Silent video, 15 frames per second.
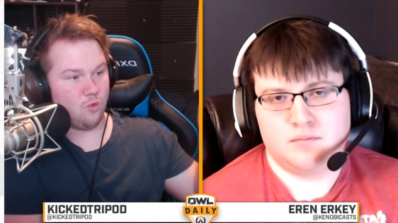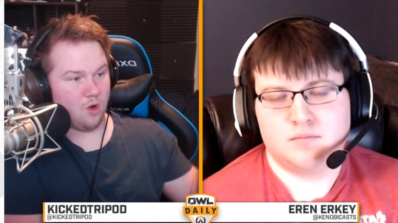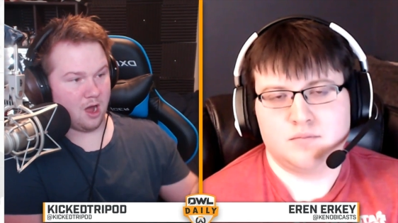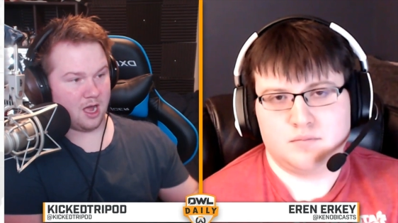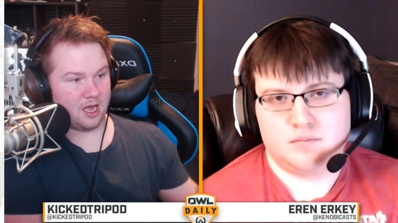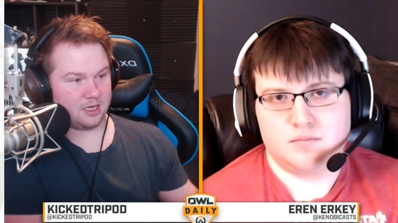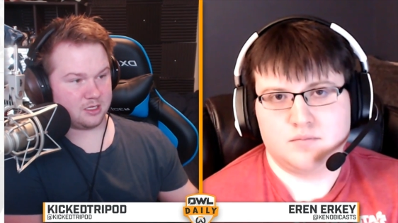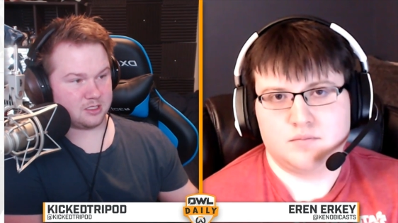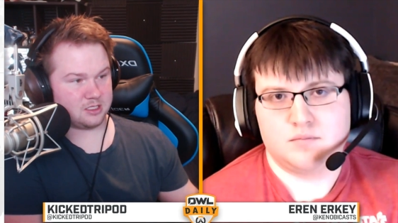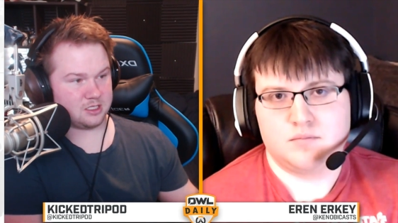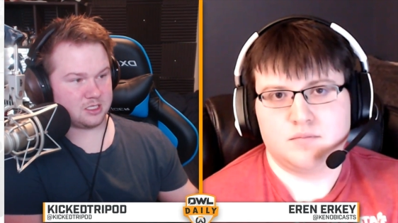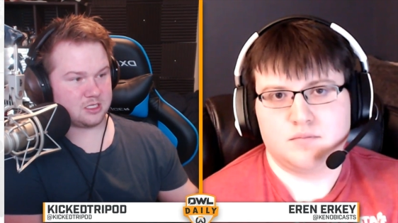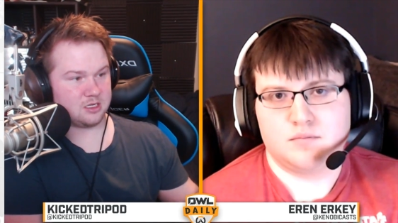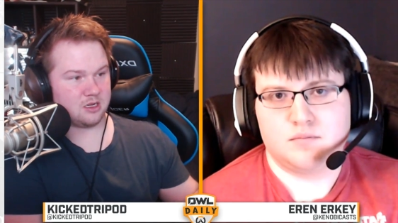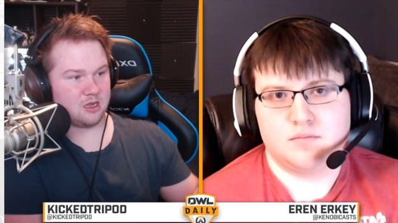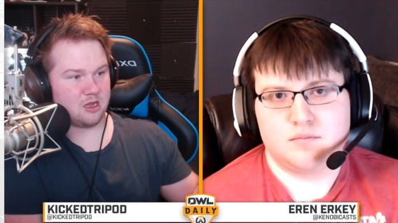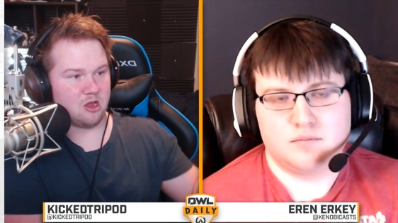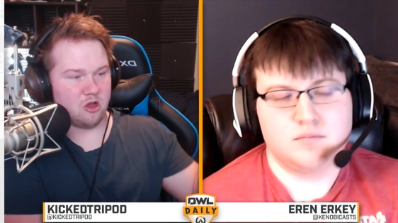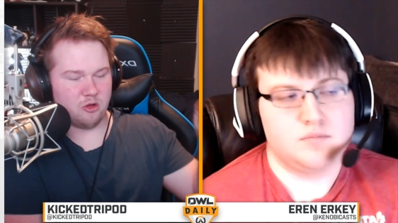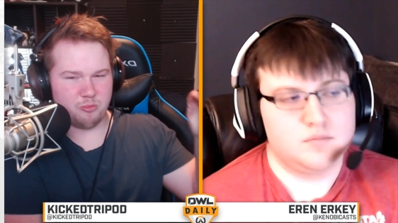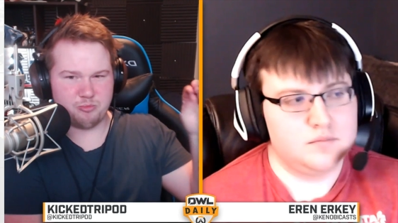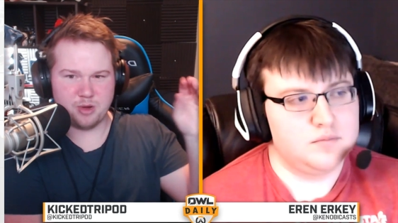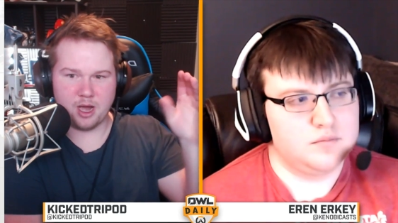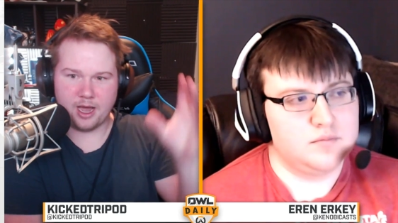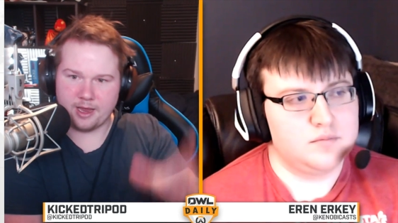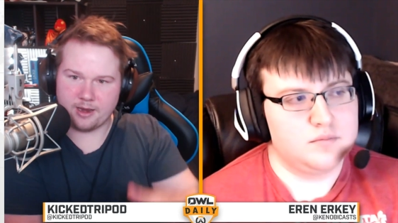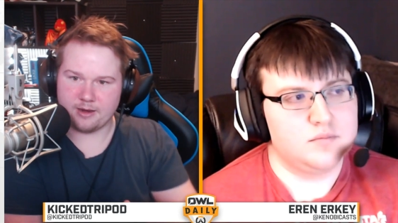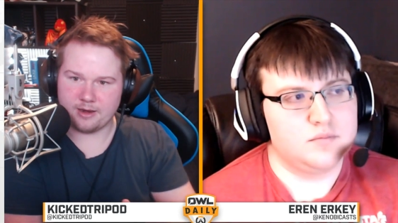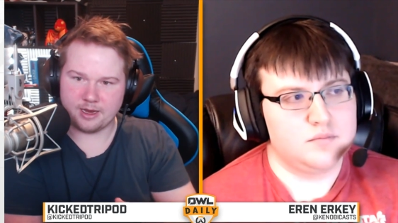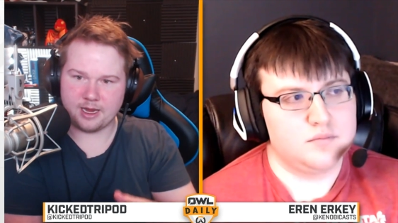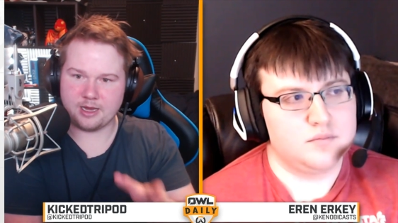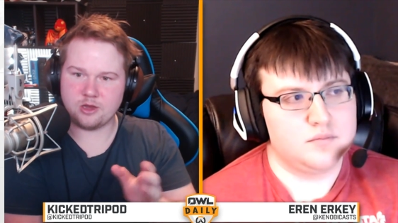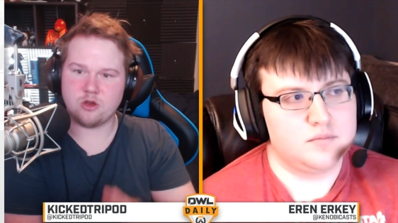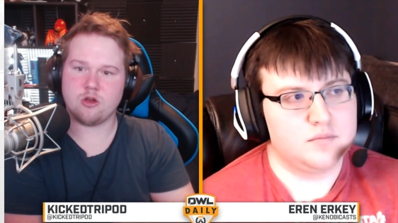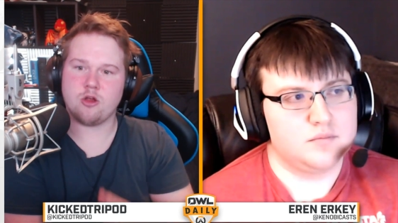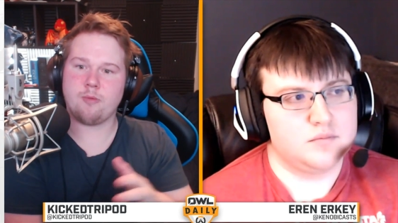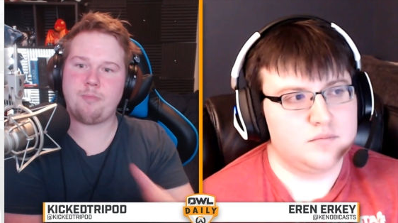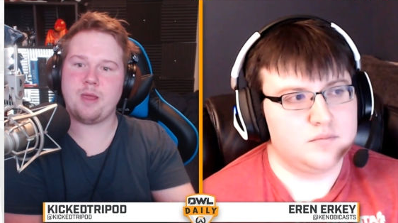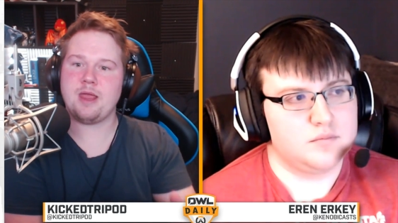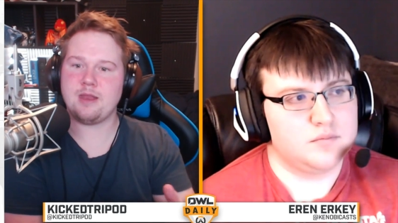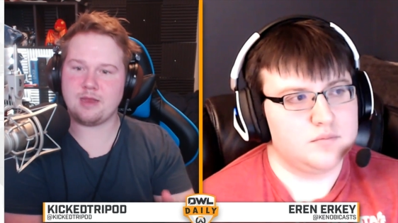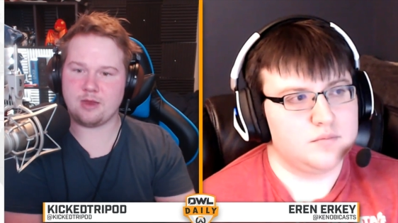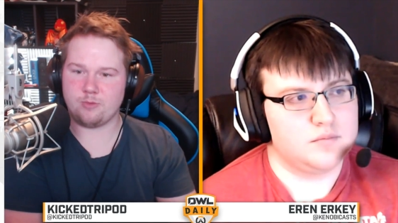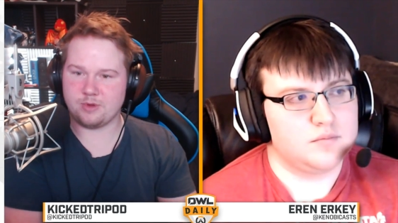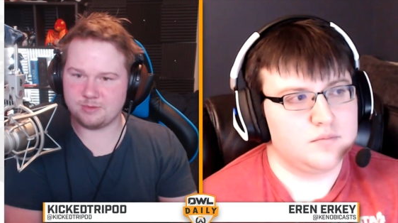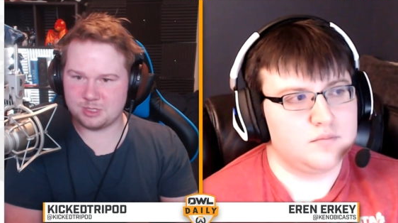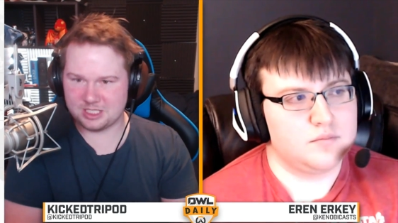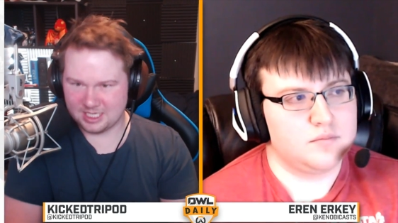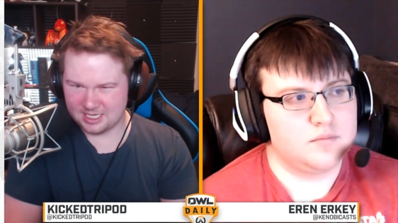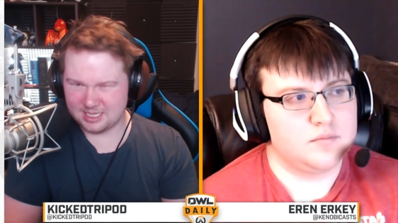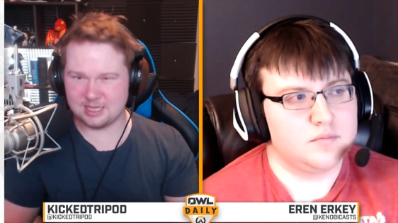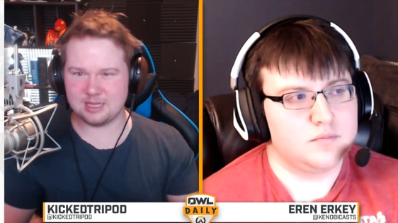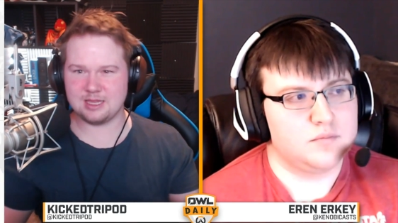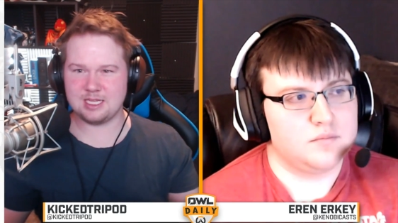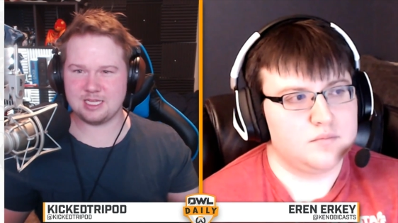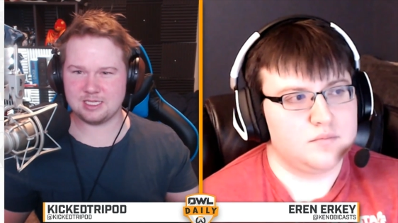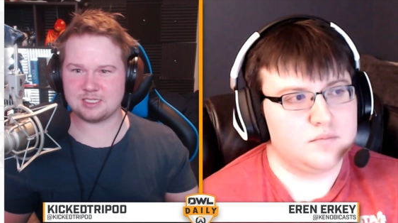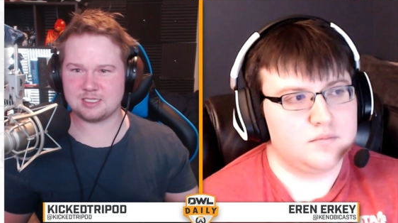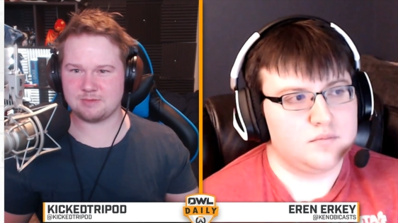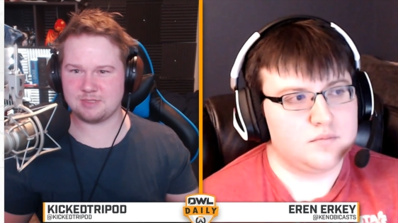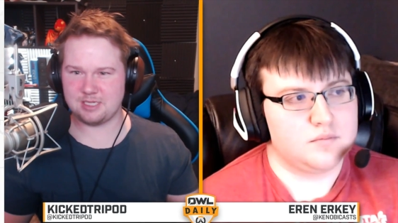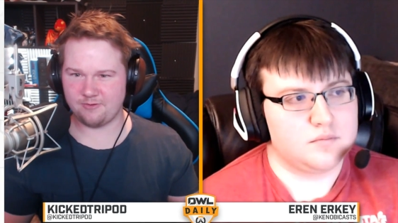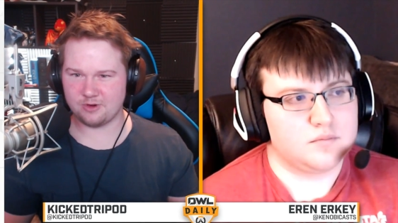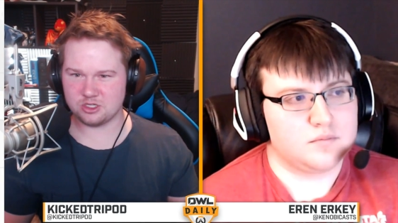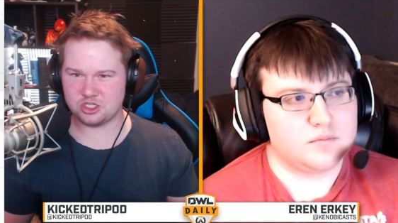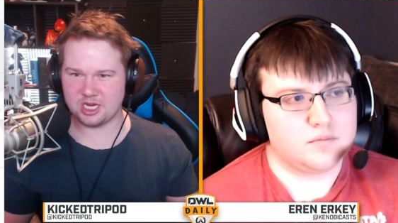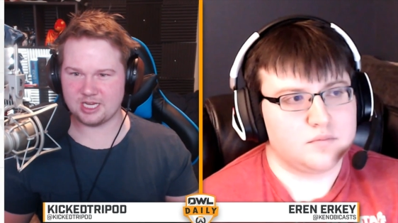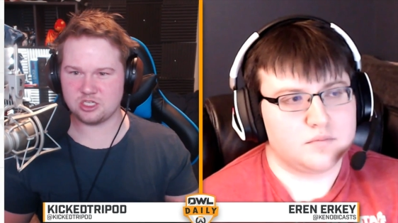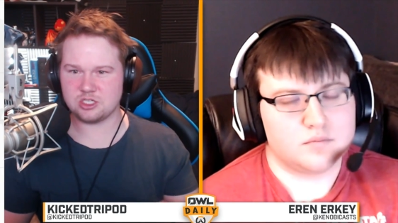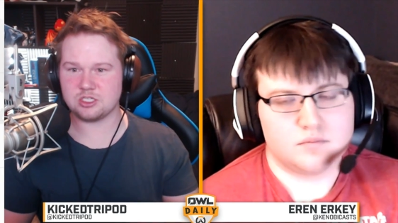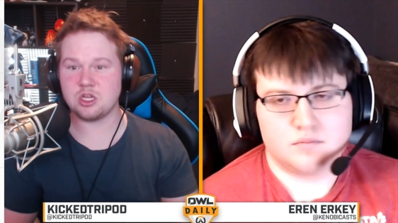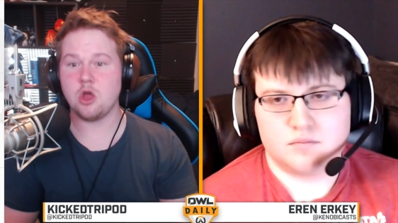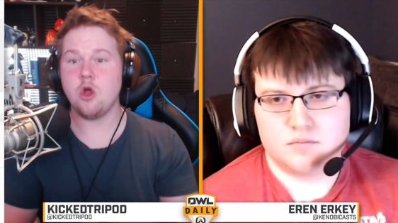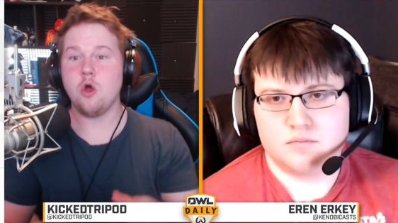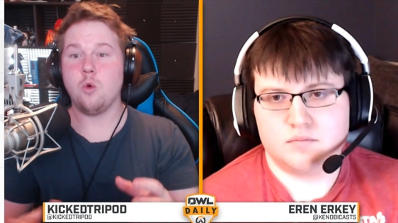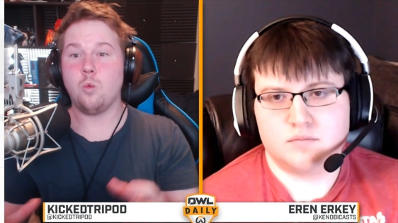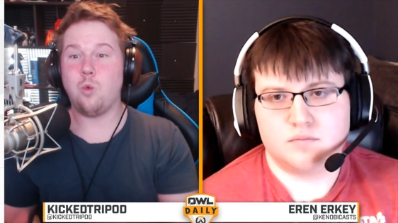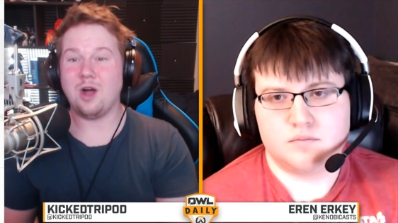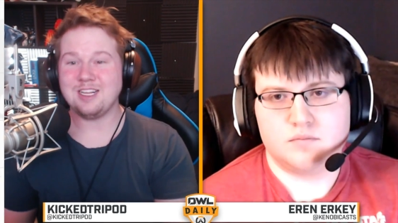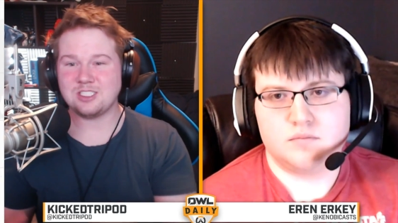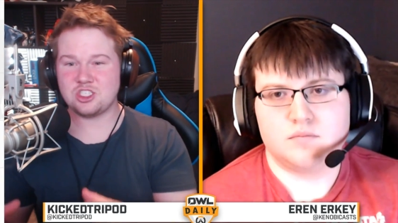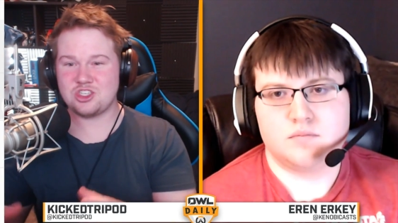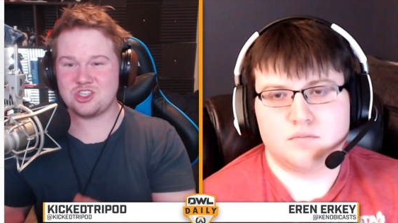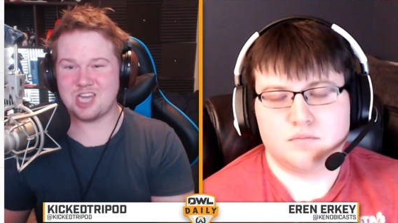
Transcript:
Speaker 1: was. But in your opinion, we've seen these different changes. What